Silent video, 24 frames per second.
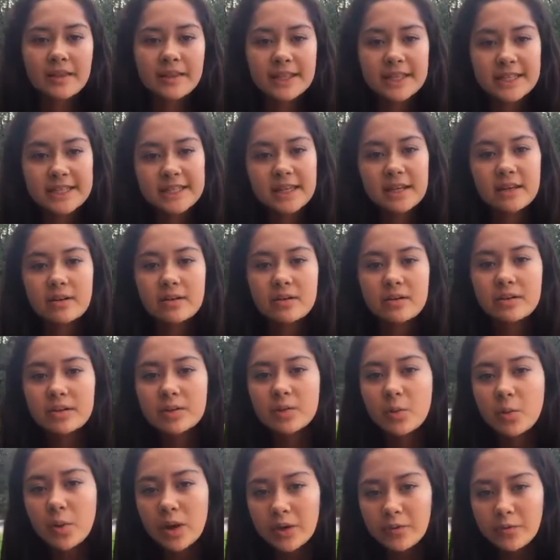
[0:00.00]
This is a good
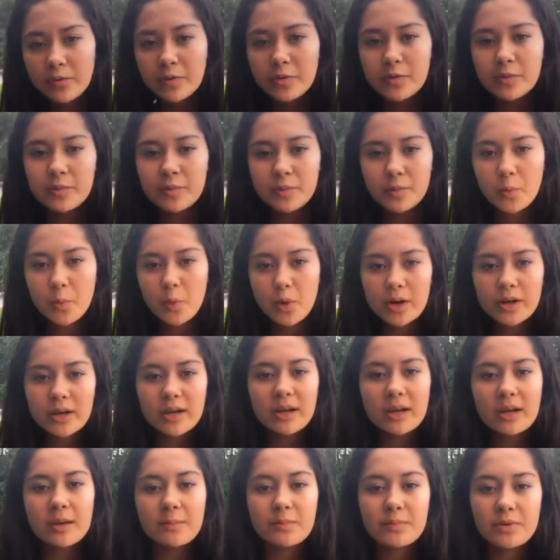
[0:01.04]
way for
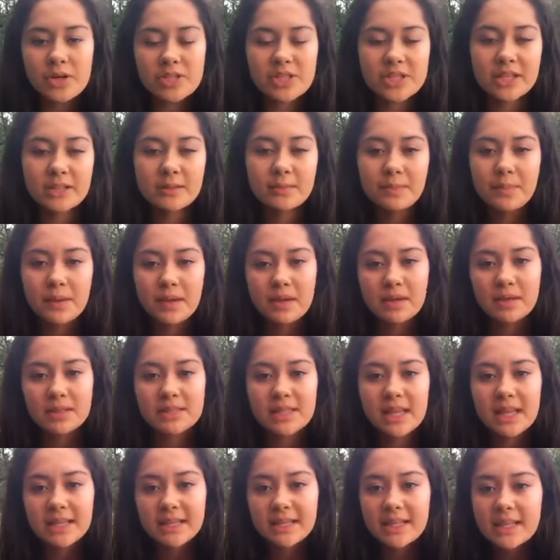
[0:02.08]
working in projects because
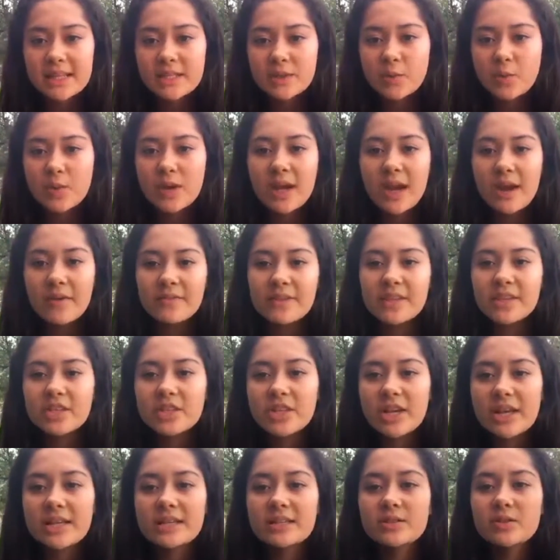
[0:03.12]
like this we have the
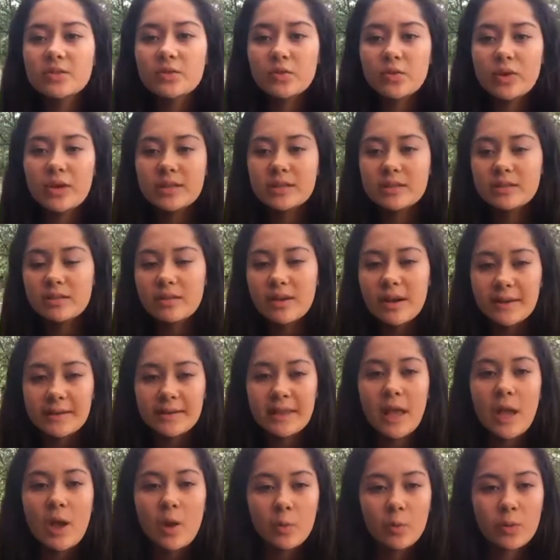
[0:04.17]
chance to interact
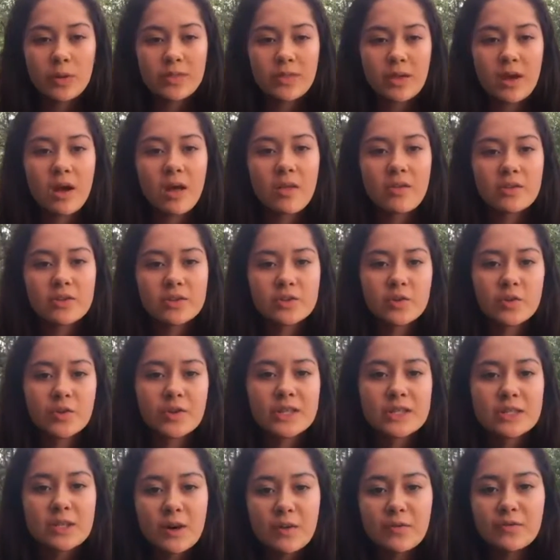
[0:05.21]
with other
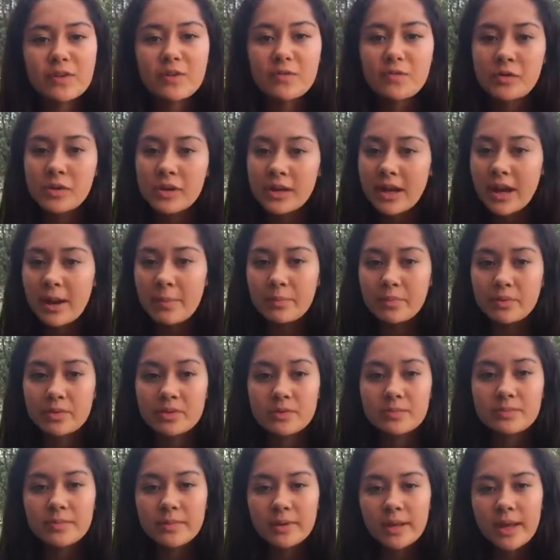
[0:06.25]
students of different
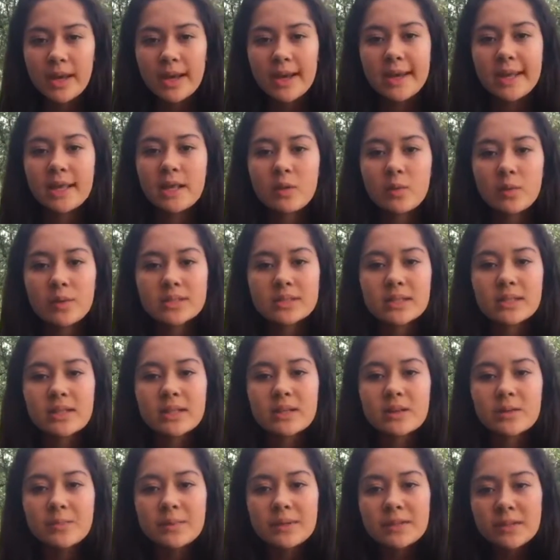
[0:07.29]
campuses. It was a
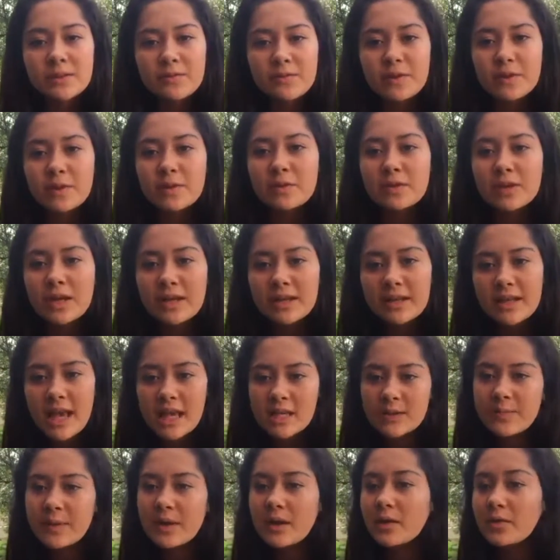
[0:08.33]
little bit difficult in the
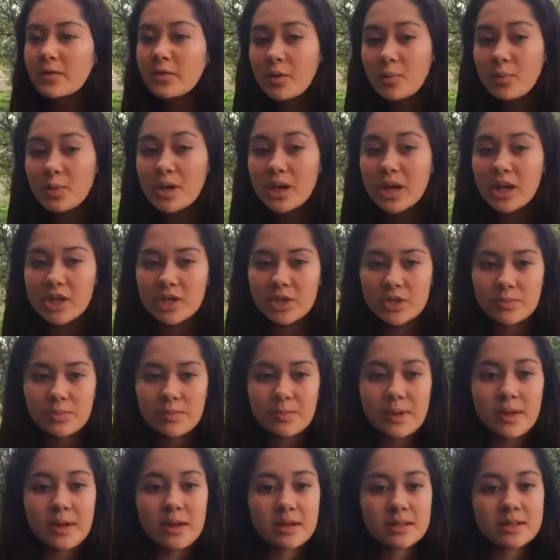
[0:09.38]
aspect of communication
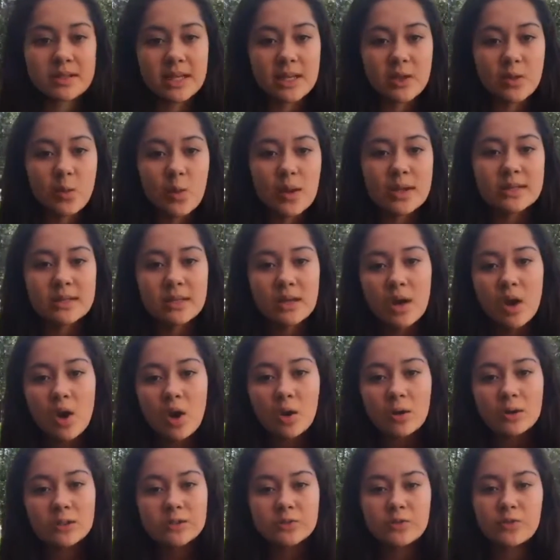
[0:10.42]
because it was
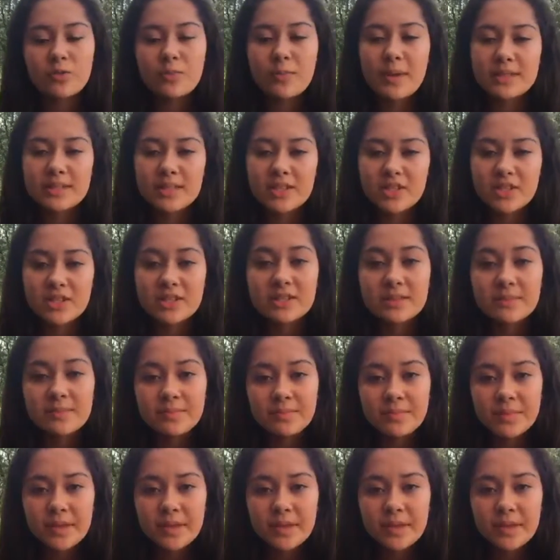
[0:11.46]
all through messages.